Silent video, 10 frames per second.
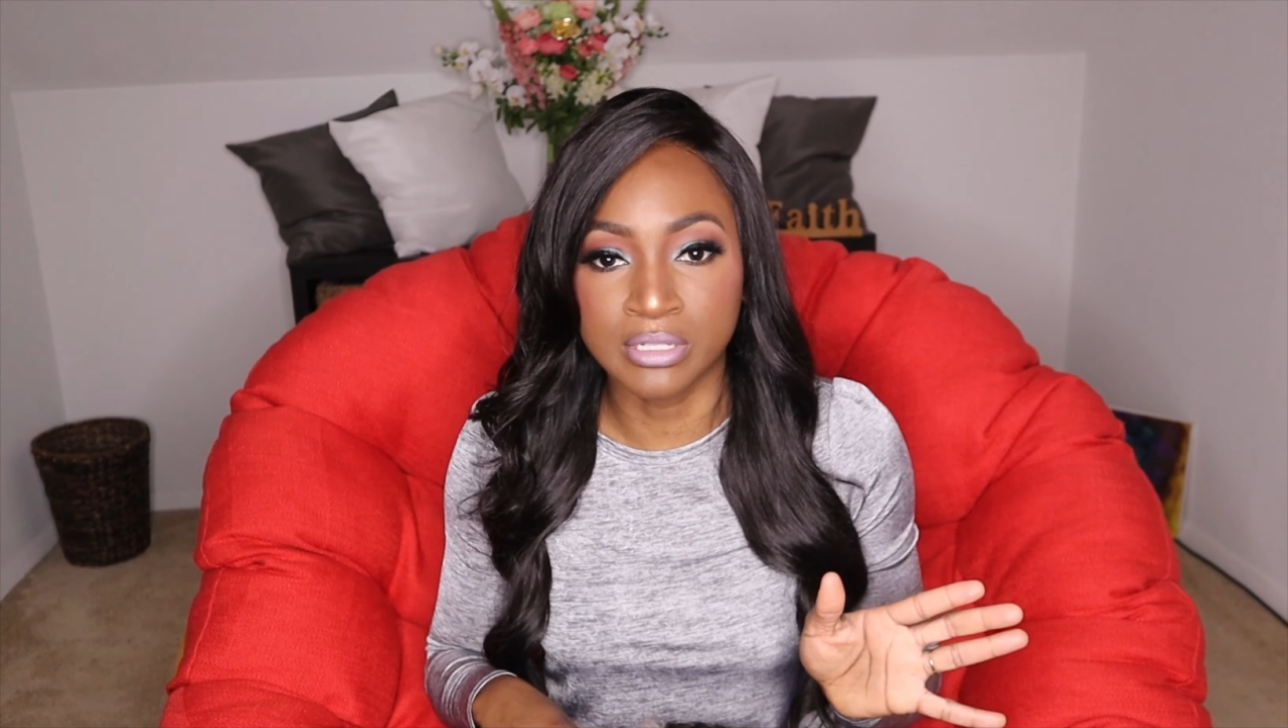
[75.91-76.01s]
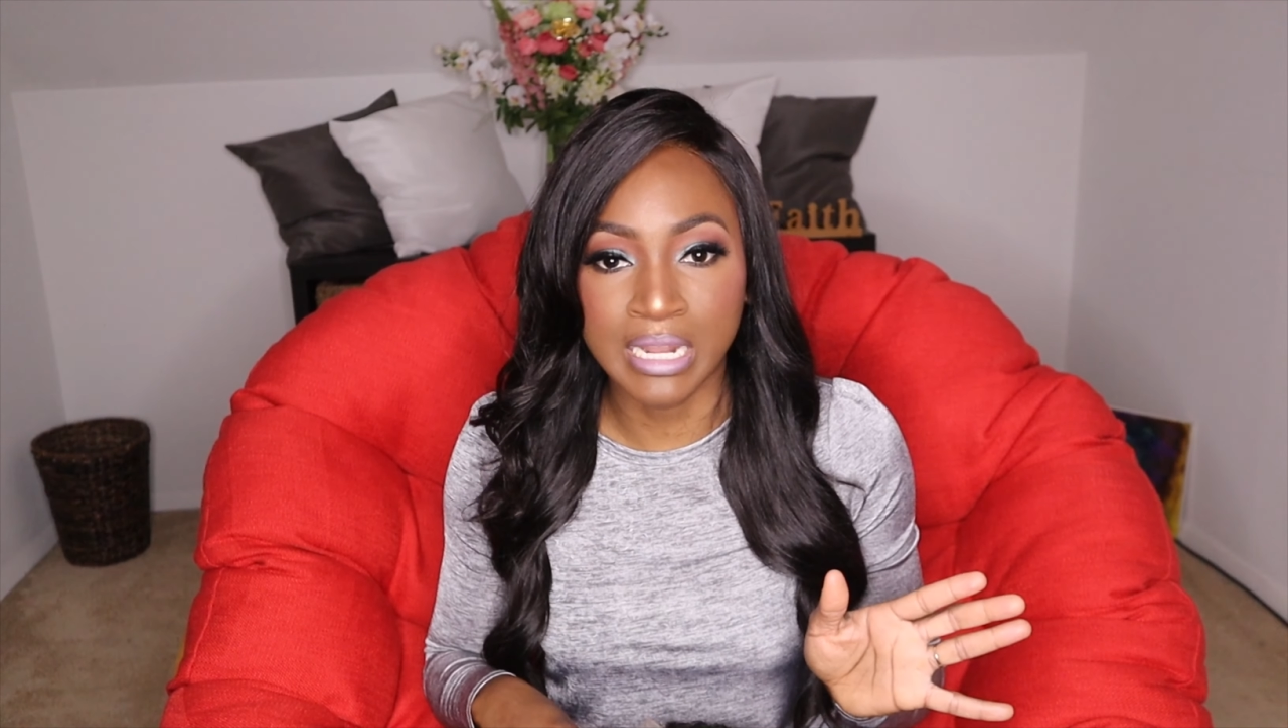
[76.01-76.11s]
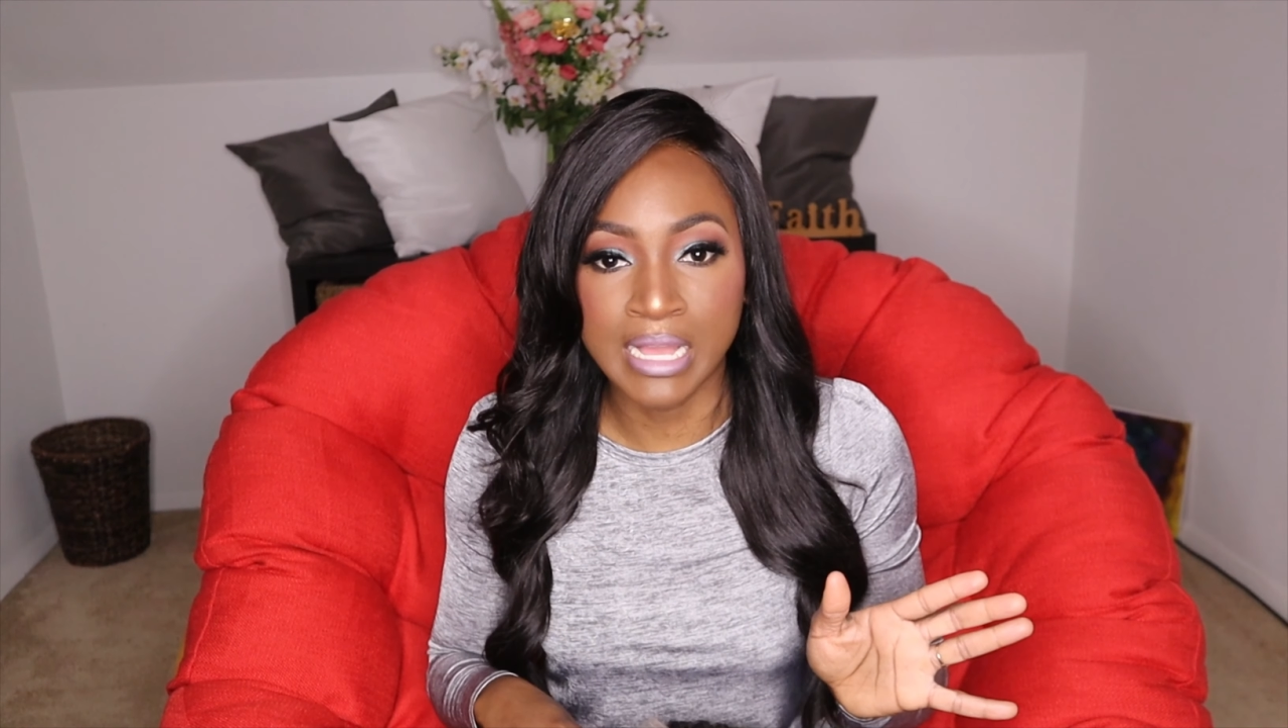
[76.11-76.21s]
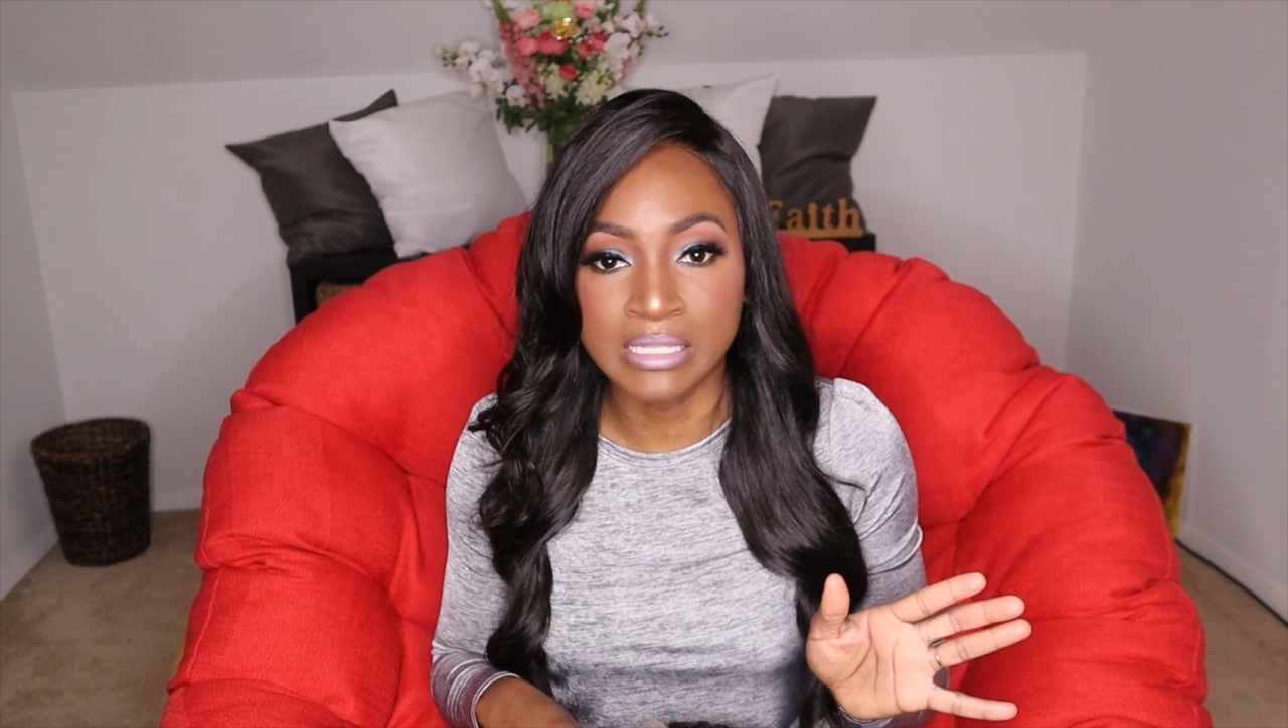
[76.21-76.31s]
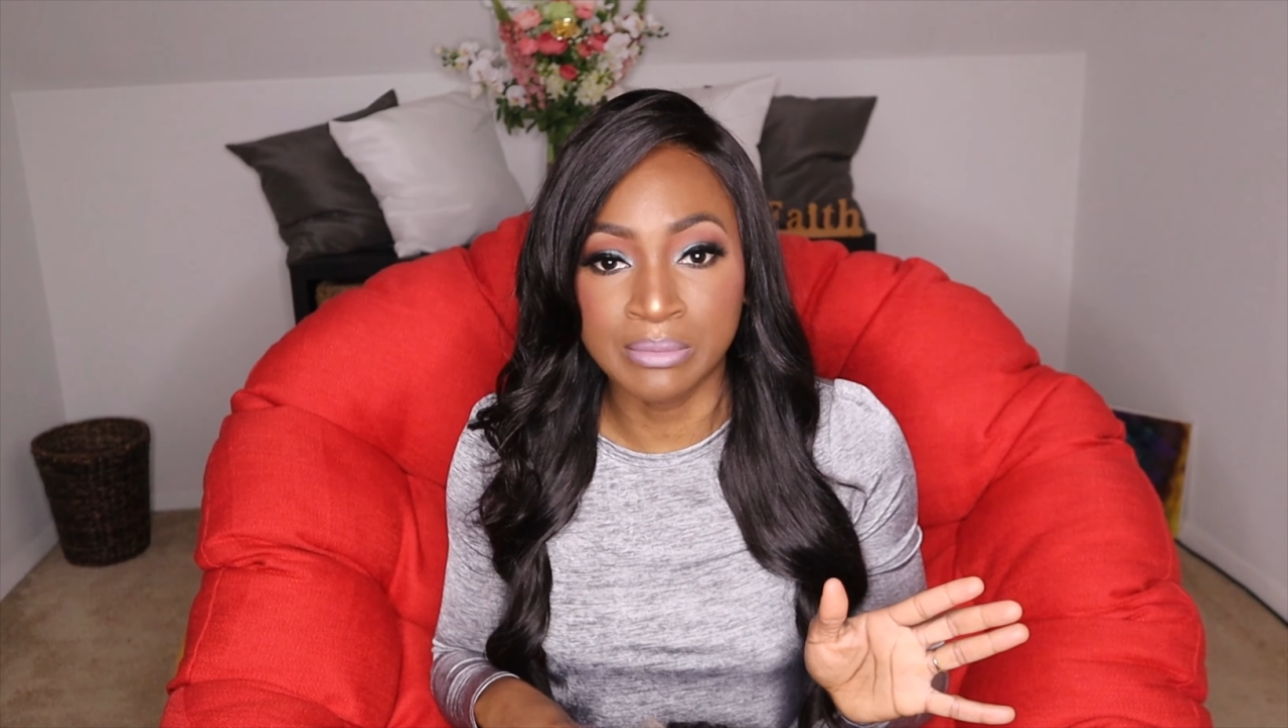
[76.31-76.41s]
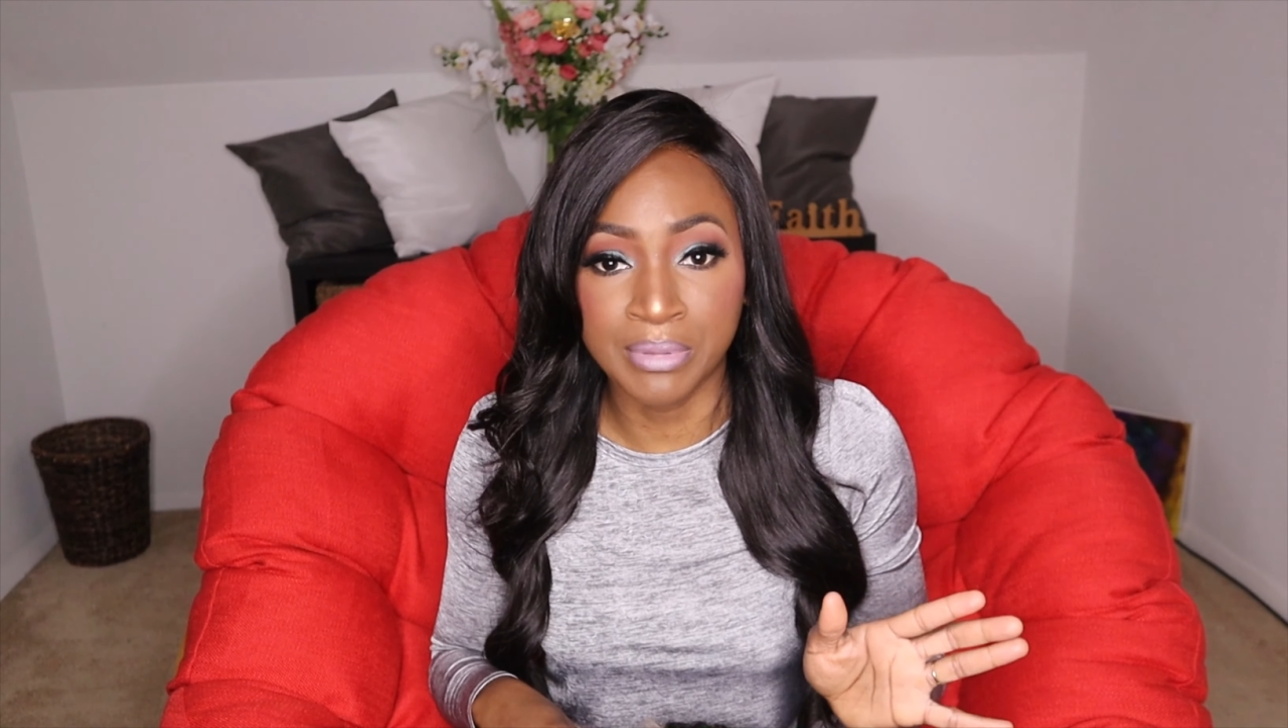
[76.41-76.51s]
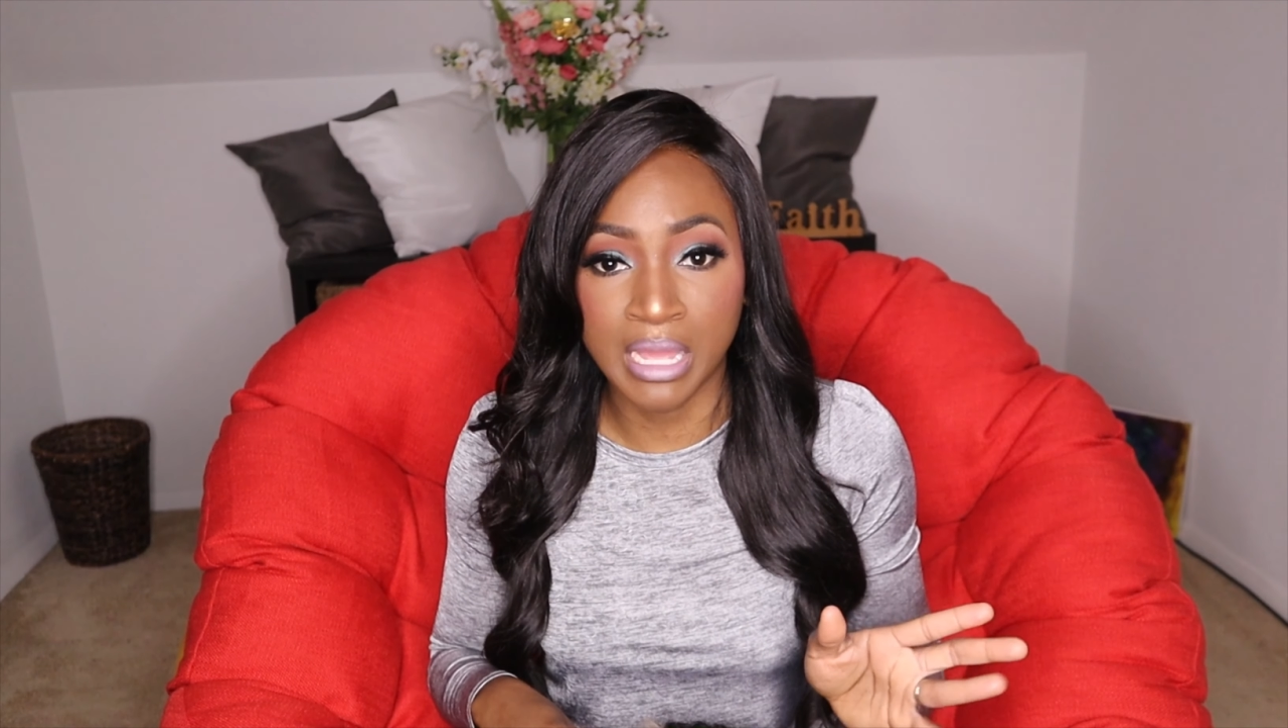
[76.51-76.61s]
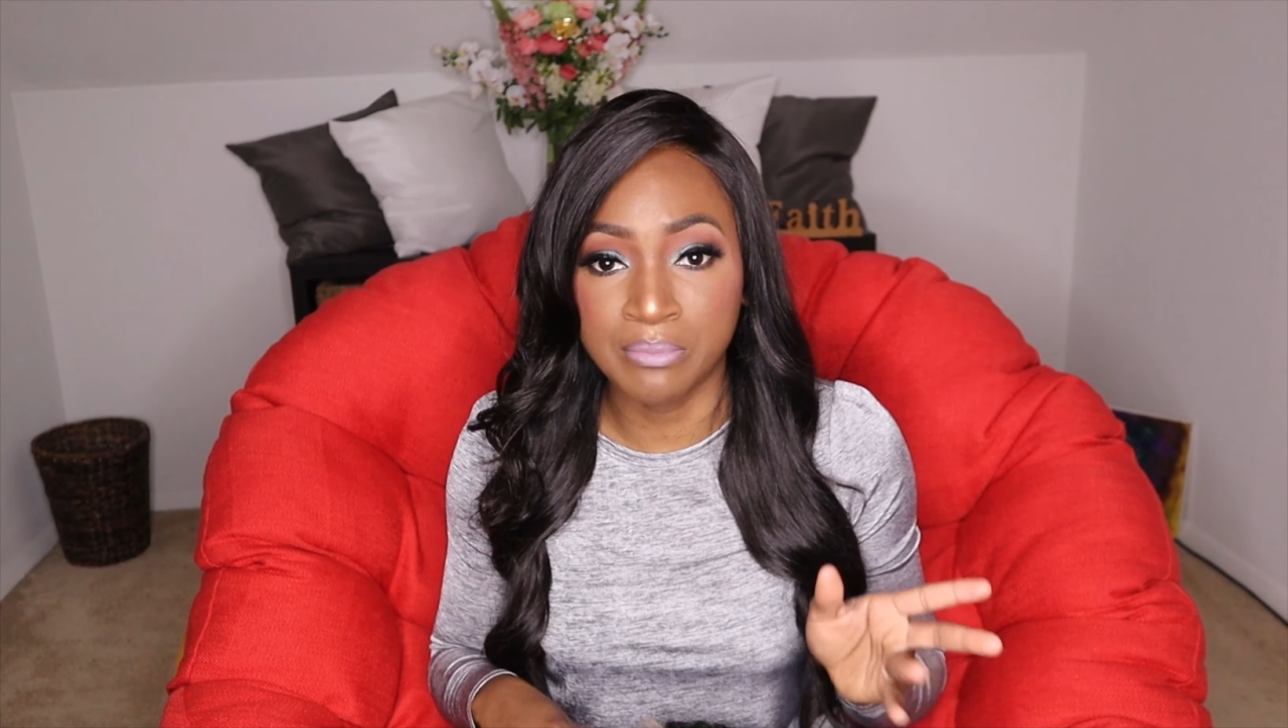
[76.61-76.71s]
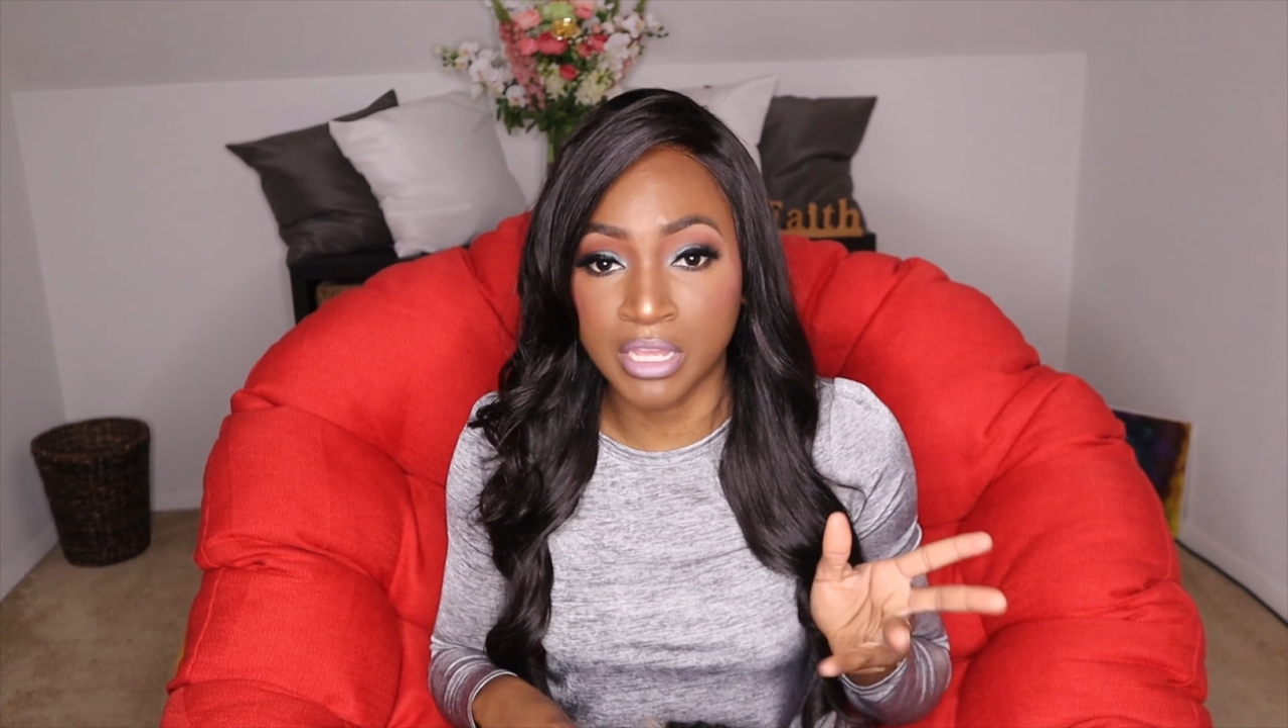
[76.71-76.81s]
elastic band